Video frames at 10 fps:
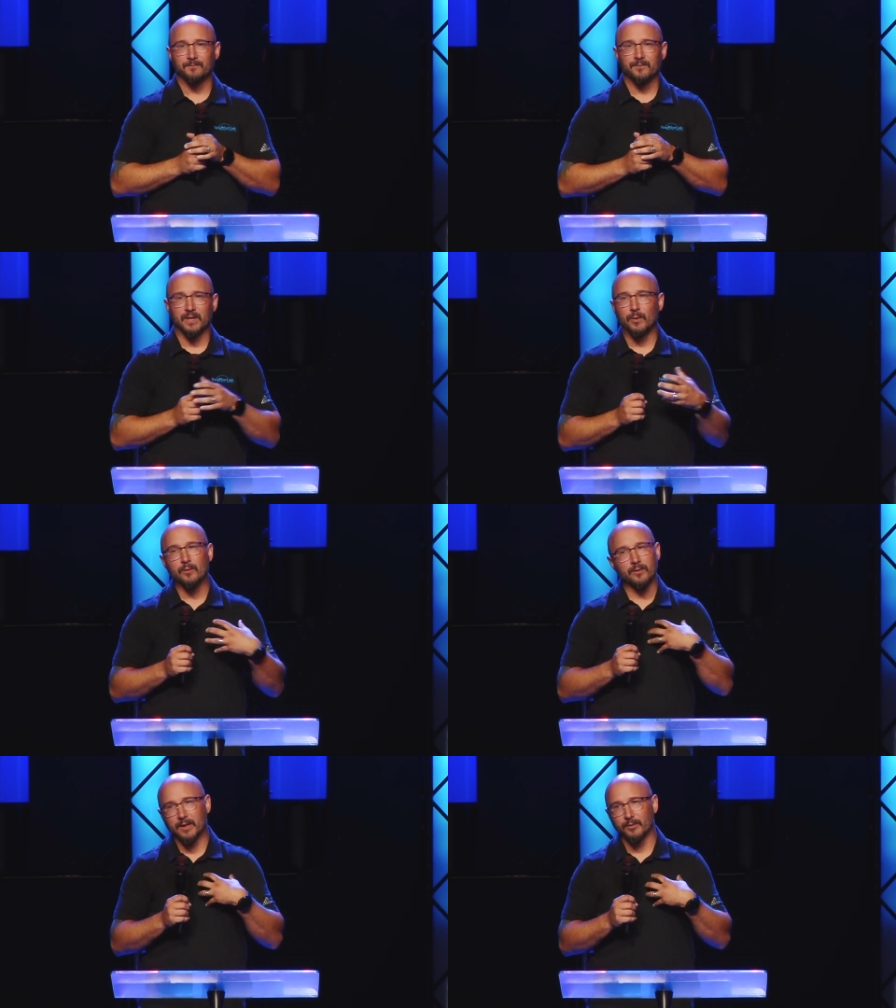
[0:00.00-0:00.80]
That we
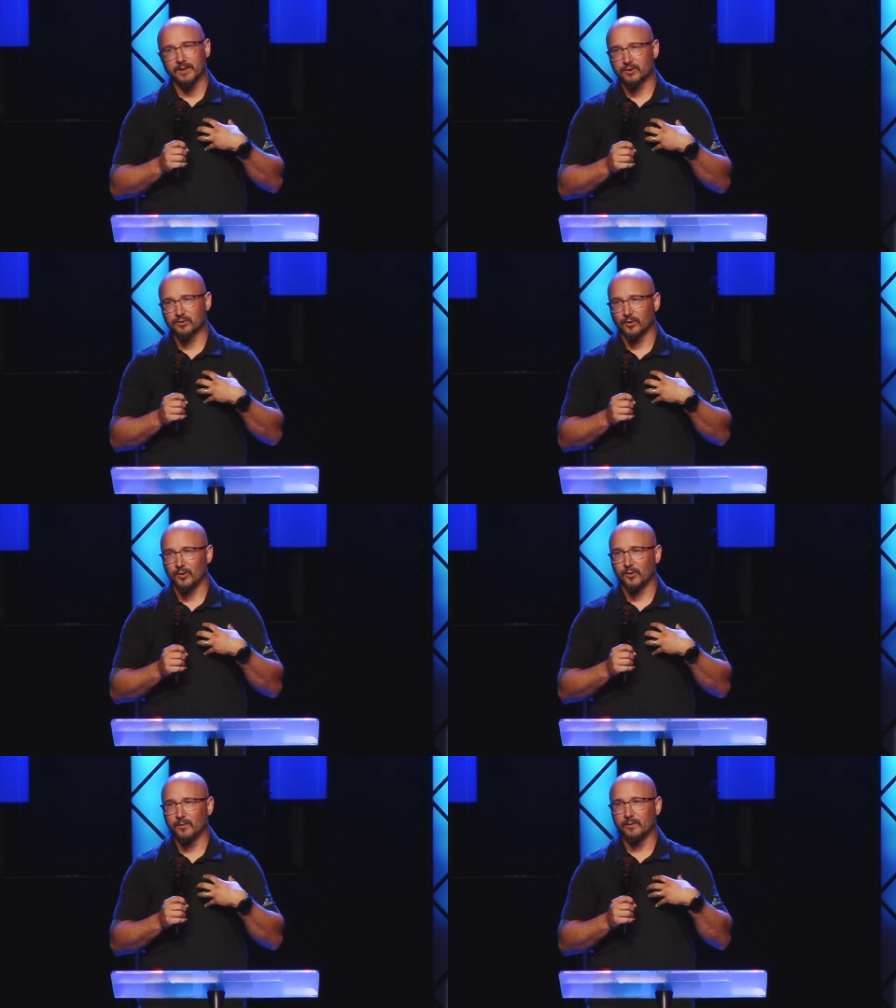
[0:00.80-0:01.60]
wouldn't be able to
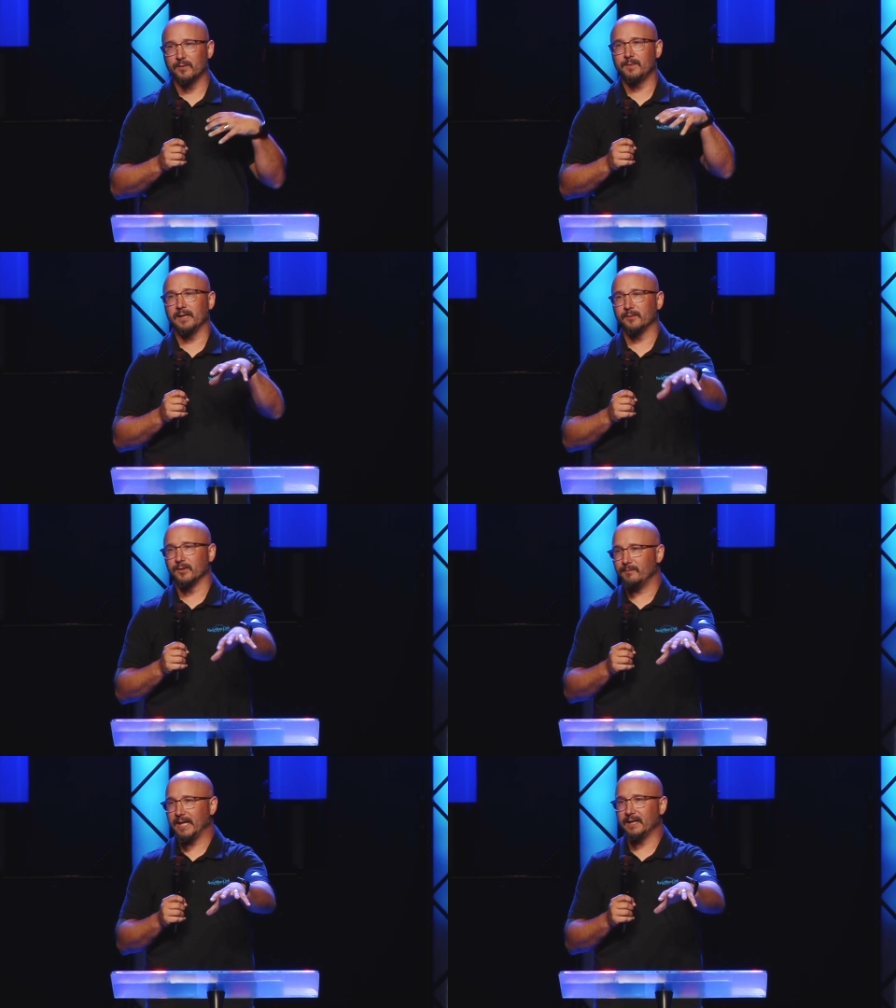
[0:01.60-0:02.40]
control, we wouldn't be able to
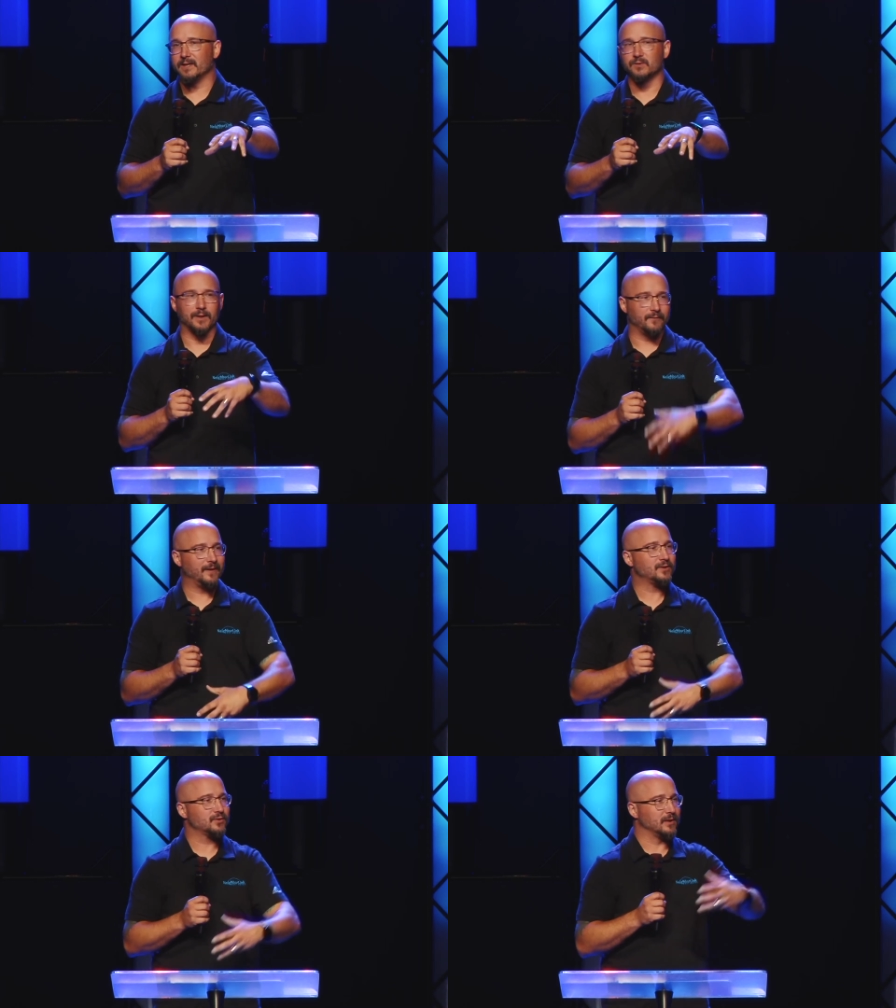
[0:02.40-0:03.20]
manage, but
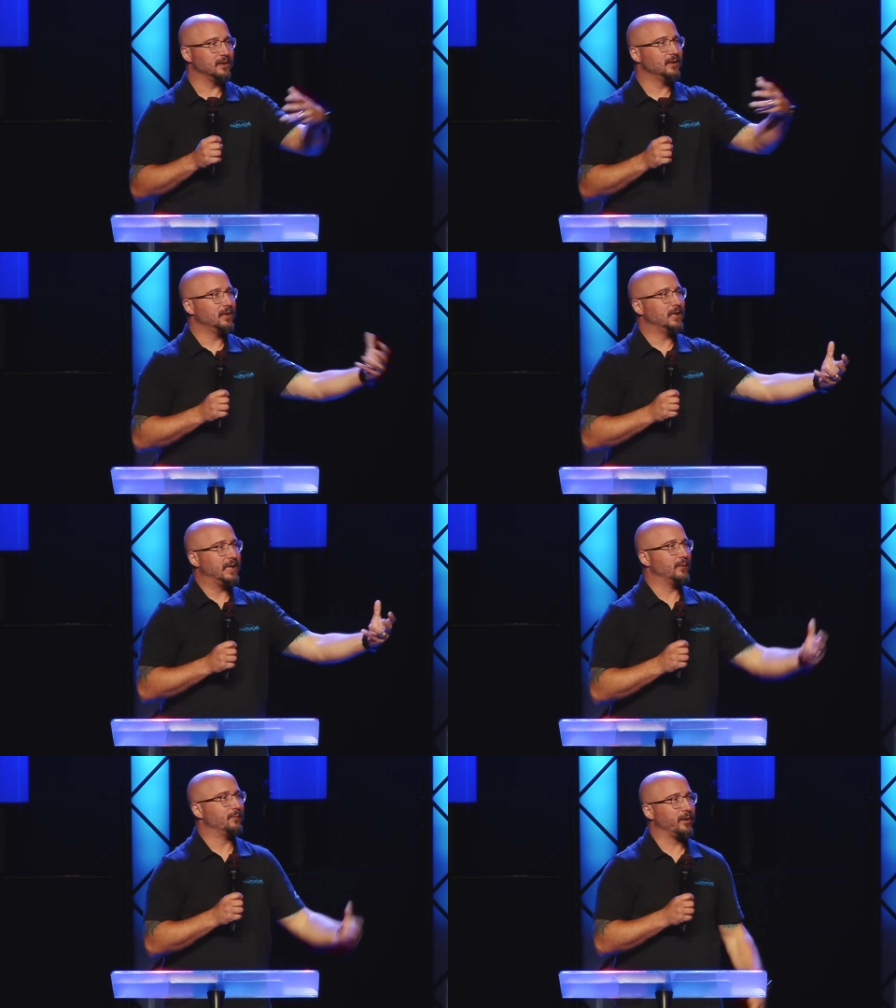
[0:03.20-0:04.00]
eventually he
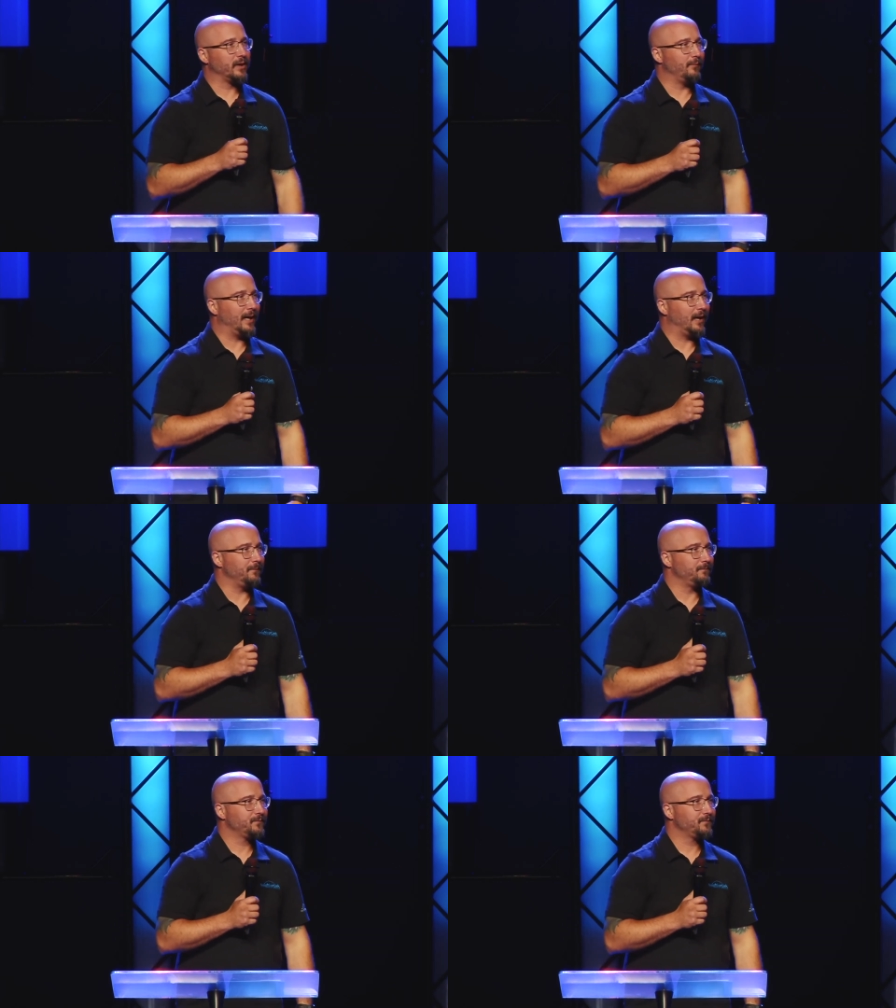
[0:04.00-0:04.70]
would bring about.